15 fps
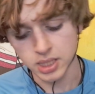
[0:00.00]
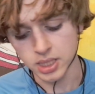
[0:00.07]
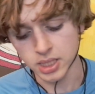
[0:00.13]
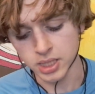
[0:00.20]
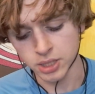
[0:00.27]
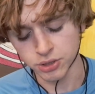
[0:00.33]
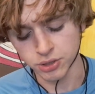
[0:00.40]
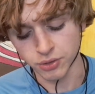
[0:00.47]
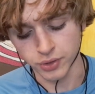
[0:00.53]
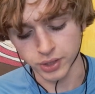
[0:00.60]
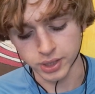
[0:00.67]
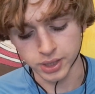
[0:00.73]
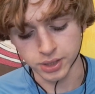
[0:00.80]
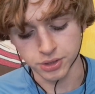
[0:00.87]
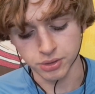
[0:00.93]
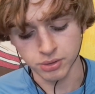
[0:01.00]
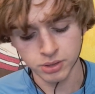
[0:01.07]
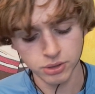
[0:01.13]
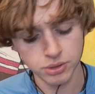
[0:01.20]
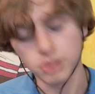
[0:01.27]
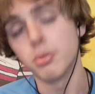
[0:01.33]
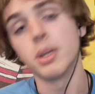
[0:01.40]
Here's
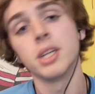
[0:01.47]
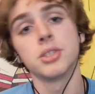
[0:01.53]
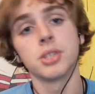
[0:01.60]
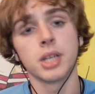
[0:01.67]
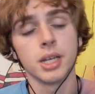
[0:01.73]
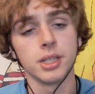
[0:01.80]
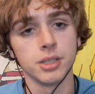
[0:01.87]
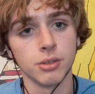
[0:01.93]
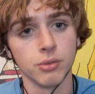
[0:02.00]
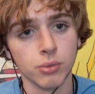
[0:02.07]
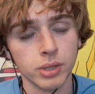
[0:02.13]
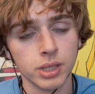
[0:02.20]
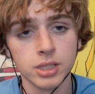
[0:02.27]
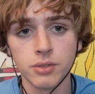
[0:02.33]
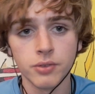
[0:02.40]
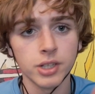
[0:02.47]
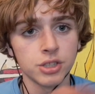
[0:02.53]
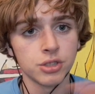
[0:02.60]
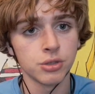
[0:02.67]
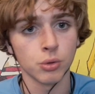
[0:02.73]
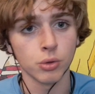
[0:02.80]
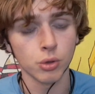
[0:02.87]
a basic idea of one. It's a very
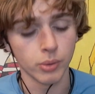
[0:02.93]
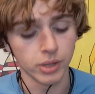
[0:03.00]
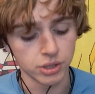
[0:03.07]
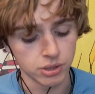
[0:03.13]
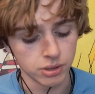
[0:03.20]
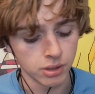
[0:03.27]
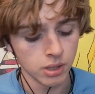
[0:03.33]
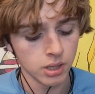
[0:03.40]
short question,